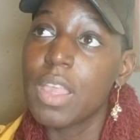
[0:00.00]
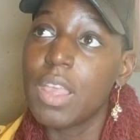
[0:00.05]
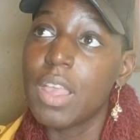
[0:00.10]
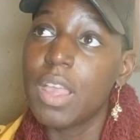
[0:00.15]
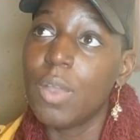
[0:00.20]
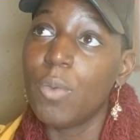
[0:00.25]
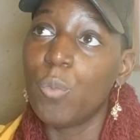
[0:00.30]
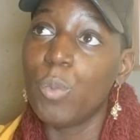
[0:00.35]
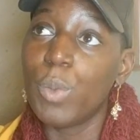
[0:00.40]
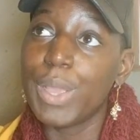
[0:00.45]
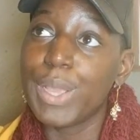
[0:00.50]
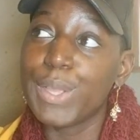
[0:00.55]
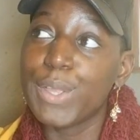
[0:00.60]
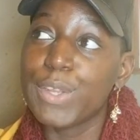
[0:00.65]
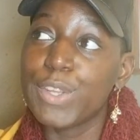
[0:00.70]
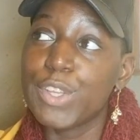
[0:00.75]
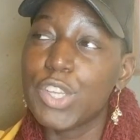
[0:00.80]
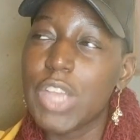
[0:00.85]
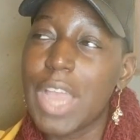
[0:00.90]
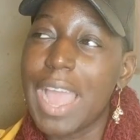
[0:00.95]

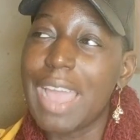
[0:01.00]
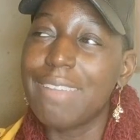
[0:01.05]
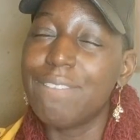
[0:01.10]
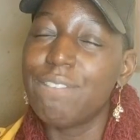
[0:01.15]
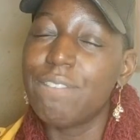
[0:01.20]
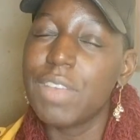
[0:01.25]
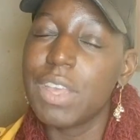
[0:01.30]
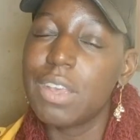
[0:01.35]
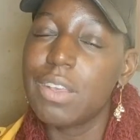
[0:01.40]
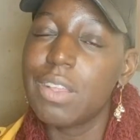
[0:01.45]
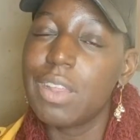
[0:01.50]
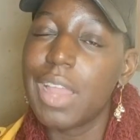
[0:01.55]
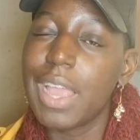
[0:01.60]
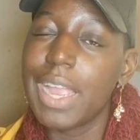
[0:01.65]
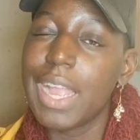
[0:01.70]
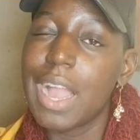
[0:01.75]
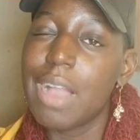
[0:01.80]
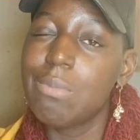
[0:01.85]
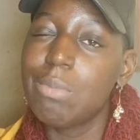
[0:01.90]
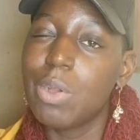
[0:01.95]
Which I feel
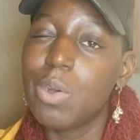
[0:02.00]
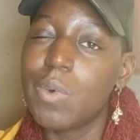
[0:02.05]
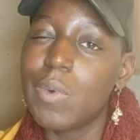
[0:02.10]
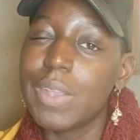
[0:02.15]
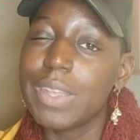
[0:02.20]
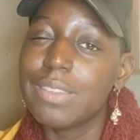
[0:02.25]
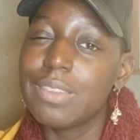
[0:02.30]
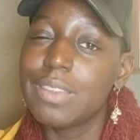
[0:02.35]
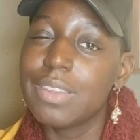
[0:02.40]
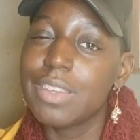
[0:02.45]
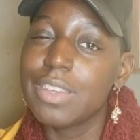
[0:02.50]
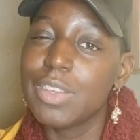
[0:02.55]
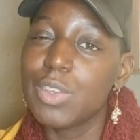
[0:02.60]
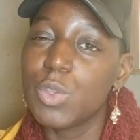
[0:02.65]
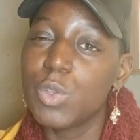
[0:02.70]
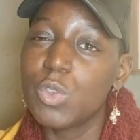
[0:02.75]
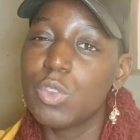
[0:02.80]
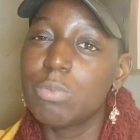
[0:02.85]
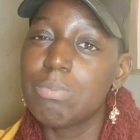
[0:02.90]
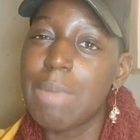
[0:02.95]
like I'm going to
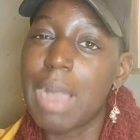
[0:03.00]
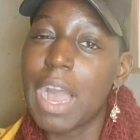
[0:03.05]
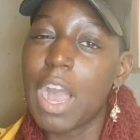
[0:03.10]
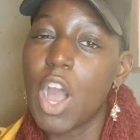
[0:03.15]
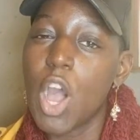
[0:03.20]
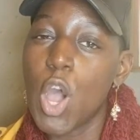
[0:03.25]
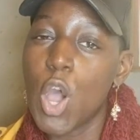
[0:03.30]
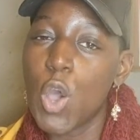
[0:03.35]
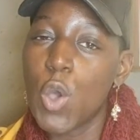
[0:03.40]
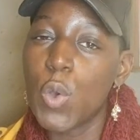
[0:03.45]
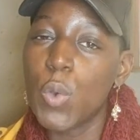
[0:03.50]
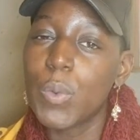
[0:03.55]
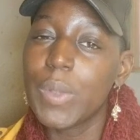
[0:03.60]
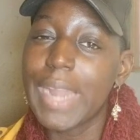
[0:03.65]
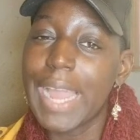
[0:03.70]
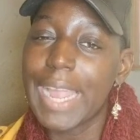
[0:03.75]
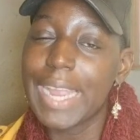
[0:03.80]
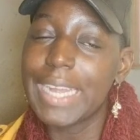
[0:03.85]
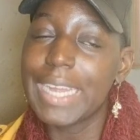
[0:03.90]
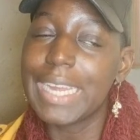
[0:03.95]
use my whole
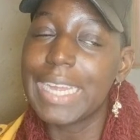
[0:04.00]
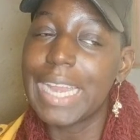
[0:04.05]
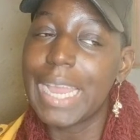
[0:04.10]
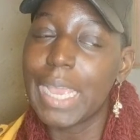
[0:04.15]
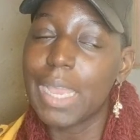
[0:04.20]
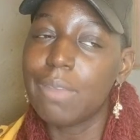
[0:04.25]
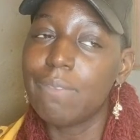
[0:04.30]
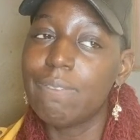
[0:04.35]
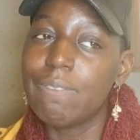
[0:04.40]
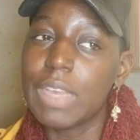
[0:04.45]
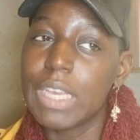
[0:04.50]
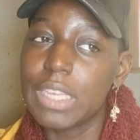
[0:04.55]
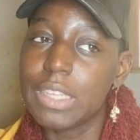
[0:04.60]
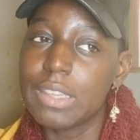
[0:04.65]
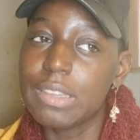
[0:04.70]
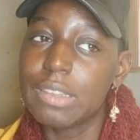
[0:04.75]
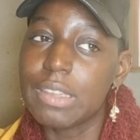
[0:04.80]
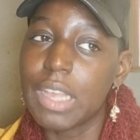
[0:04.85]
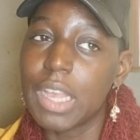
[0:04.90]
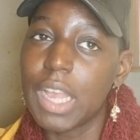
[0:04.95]
90-day
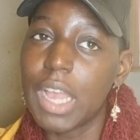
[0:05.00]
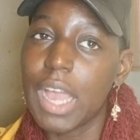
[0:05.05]
visa.